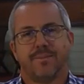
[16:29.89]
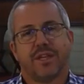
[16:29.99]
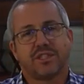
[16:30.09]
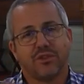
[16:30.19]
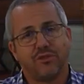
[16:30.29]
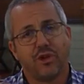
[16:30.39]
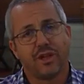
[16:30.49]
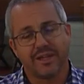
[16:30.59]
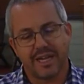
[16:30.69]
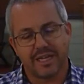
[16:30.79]
It's the
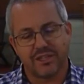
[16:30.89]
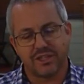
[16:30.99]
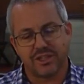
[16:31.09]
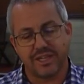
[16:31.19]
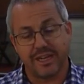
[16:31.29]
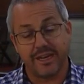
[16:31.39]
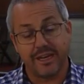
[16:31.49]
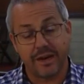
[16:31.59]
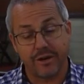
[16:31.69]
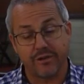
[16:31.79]
fallen nature that he
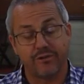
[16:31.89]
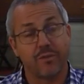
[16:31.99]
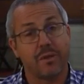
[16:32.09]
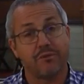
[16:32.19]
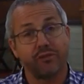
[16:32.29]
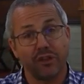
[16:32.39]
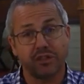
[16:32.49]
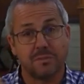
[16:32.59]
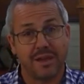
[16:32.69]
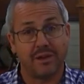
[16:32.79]
inherited from the
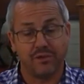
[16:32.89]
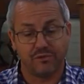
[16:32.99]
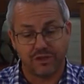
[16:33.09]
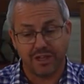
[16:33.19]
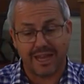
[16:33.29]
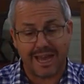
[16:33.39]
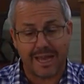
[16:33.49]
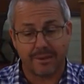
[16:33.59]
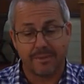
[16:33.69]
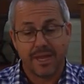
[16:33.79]
first man who fell,
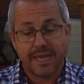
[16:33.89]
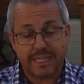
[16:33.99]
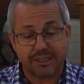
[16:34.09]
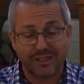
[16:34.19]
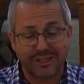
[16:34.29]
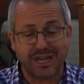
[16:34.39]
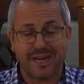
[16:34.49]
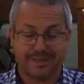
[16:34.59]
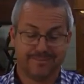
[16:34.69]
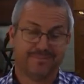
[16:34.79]
Adam. He's a
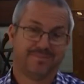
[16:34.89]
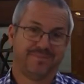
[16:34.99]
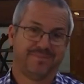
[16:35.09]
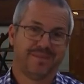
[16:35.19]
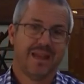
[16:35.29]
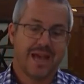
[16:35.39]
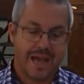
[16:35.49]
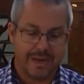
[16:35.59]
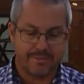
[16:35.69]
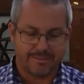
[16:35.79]
sinner.
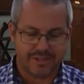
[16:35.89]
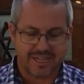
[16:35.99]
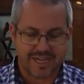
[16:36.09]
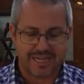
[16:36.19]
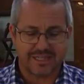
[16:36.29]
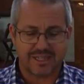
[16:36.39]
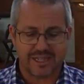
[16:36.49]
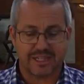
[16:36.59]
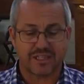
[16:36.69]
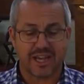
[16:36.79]
Abram says
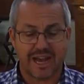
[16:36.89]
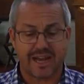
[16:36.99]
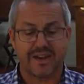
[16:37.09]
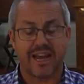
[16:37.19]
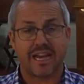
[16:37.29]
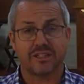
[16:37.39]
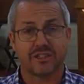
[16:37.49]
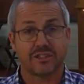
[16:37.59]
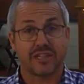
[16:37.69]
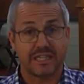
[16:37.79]
in his heart and
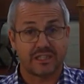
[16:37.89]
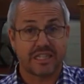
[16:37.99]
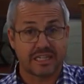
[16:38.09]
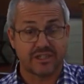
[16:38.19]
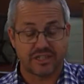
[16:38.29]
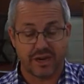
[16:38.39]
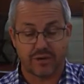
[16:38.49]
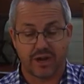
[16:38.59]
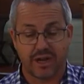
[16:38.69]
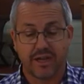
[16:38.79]
actions, as does
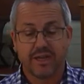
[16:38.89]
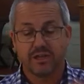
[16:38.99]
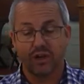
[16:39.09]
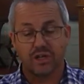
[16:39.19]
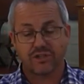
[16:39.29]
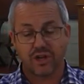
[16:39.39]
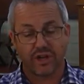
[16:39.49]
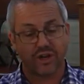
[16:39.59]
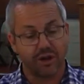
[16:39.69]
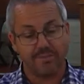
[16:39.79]
Sarai, God's
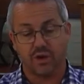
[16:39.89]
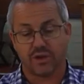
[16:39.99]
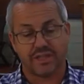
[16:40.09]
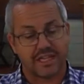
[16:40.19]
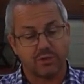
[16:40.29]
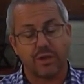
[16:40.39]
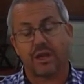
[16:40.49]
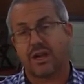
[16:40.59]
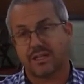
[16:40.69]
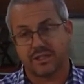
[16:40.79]
not and I'm God. That's what
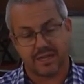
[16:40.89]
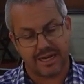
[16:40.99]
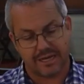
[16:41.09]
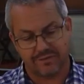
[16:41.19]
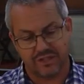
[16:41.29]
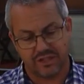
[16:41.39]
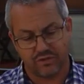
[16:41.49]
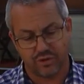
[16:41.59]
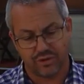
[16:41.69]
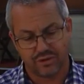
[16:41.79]
lies at the heart of this
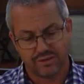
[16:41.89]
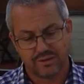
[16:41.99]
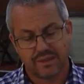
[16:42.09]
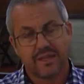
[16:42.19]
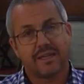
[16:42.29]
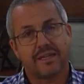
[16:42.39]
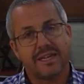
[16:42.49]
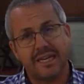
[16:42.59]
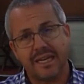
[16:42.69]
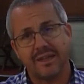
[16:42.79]
fall. And
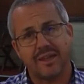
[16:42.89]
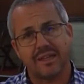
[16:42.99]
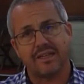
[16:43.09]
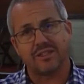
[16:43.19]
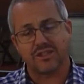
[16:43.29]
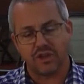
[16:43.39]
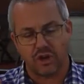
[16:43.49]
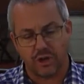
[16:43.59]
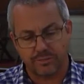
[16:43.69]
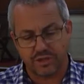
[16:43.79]
here then is the
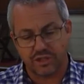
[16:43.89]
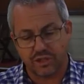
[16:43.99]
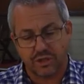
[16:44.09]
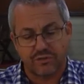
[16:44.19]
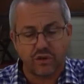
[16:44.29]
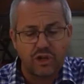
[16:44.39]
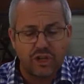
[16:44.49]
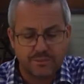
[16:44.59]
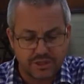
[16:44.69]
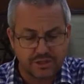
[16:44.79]
obstacle of all
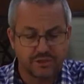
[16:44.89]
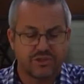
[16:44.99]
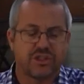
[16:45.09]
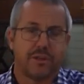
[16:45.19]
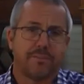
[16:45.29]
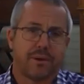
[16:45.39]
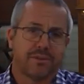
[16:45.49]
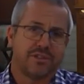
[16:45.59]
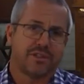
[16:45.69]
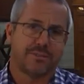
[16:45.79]
obstacles to the
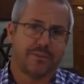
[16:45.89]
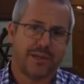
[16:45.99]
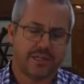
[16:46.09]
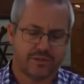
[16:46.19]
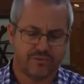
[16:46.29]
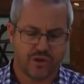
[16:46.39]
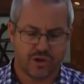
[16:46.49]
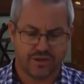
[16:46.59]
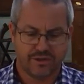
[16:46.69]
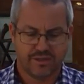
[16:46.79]
promises and plans of
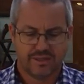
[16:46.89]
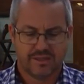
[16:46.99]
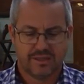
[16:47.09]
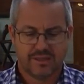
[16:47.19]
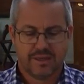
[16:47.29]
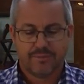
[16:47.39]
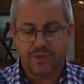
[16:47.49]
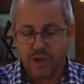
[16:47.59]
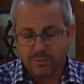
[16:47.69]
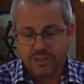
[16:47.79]
God.
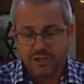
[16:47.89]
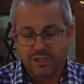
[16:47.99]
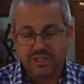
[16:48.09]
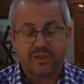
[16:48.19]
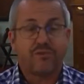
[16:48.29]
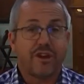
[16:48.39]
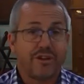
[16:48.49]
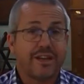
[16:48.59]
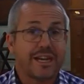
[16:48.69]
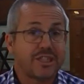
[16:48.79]
The obstacle is the
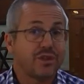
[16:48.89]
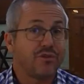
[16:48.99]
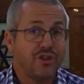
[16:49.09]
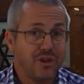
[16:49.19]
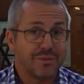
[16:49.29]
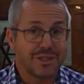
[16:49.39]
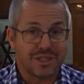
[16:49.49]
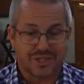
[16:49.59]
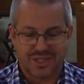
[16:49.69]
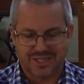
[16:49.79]
very nature of humans,
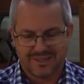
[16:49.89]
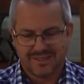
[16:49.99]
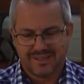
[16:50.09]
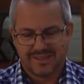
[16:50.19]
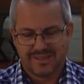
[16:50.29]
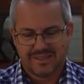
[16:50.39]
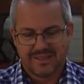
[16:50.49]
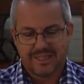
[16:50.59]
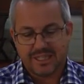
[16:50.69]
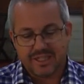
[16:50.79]
isn't it?
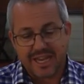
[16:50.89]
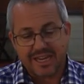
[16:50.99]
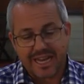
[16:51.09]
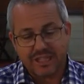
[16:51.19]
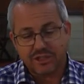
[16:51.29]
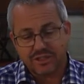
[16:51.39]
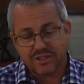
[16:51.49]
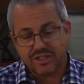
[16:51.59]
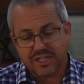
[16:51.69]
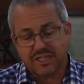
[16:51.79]
It's their nature as
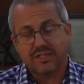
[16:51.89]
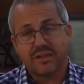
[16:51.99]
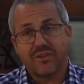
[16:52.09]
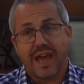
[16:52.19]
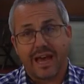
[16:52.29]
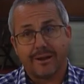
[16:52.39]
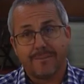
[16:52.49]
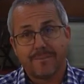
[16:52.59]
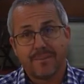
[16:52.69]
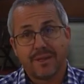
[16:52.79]
descendants of
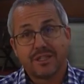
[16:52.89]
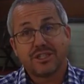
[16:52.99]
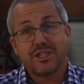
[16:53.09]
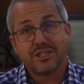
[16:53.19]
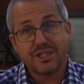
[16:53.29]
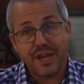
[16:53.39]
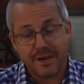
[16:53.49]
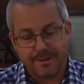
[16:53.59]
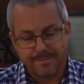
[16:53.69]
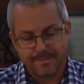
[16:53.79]
Adam to
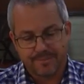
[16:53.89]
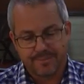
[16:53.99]
sin.